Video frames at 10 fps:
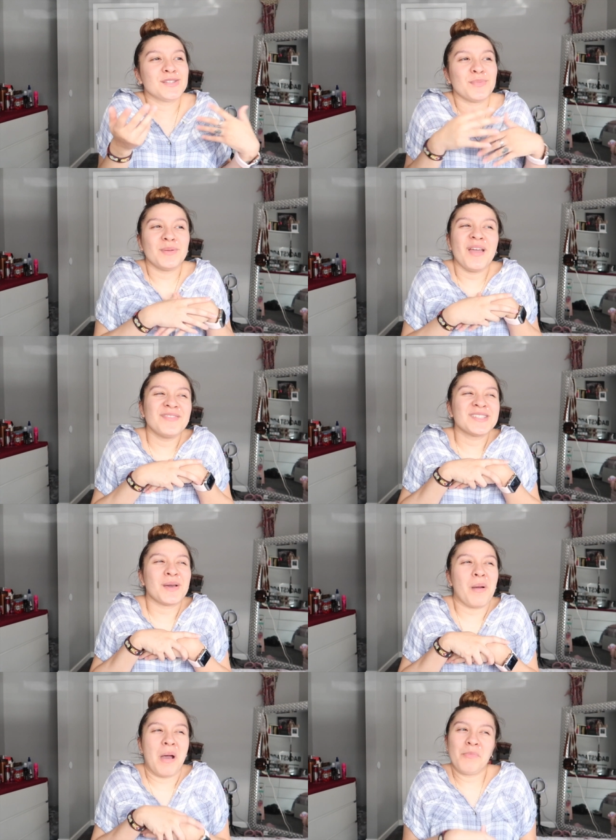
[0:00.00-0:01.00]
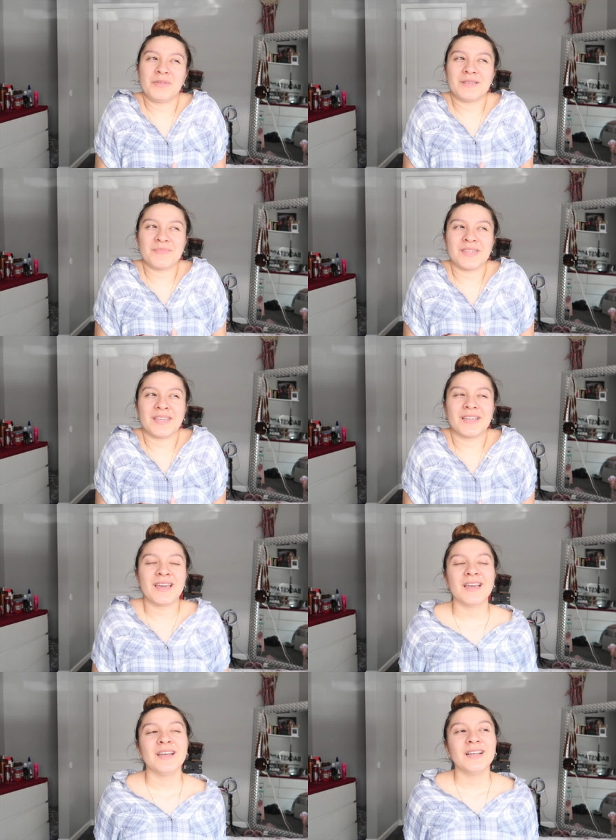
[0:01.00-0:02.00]
so maybe I have to come up with something.
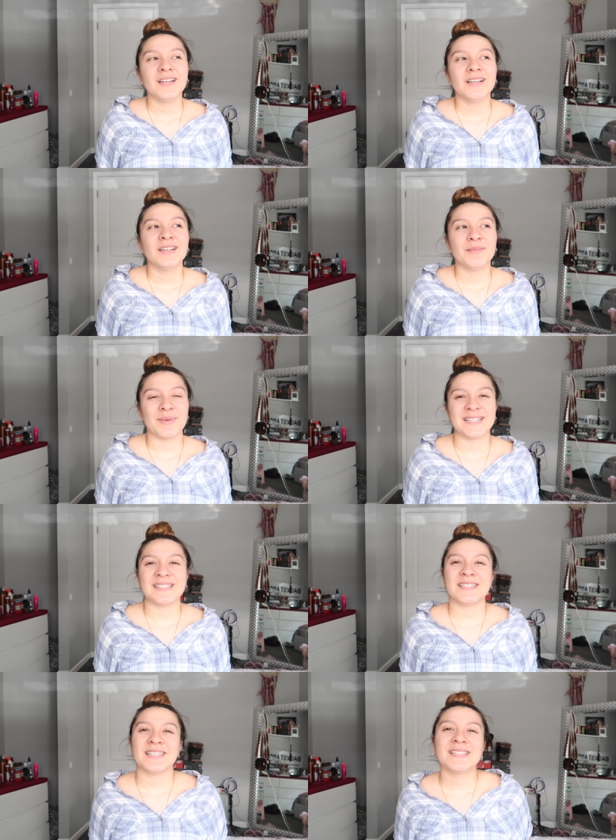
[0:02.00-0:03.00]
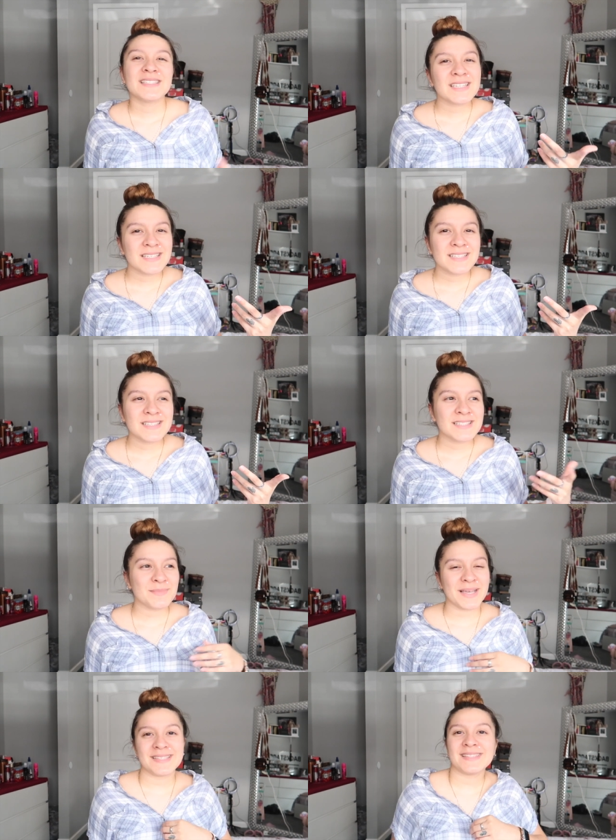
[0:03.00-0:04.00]
My sisters,
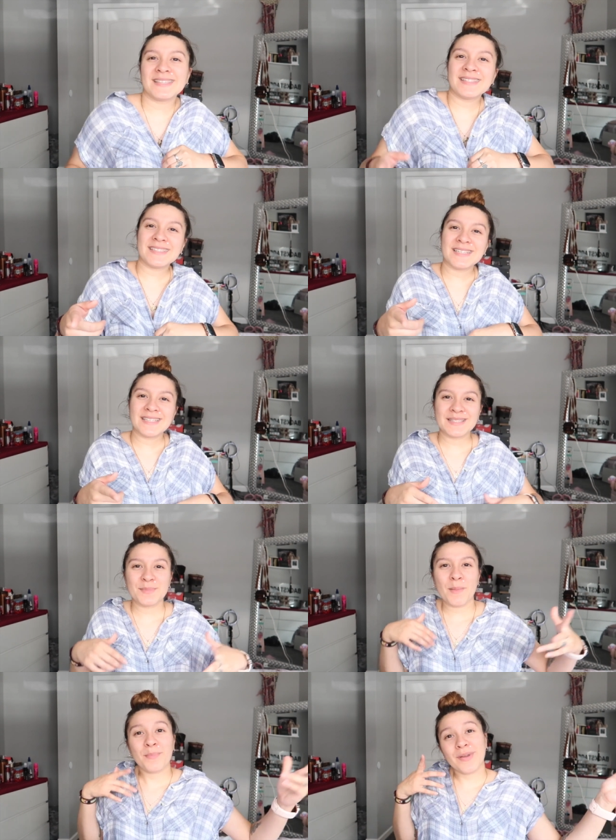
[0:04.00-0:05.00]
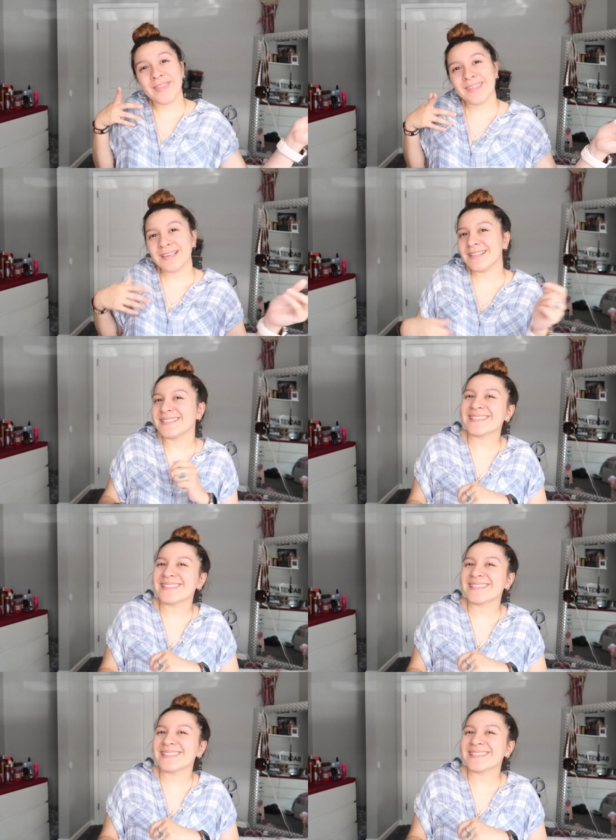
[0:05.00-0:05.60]
my sisters, my brothers.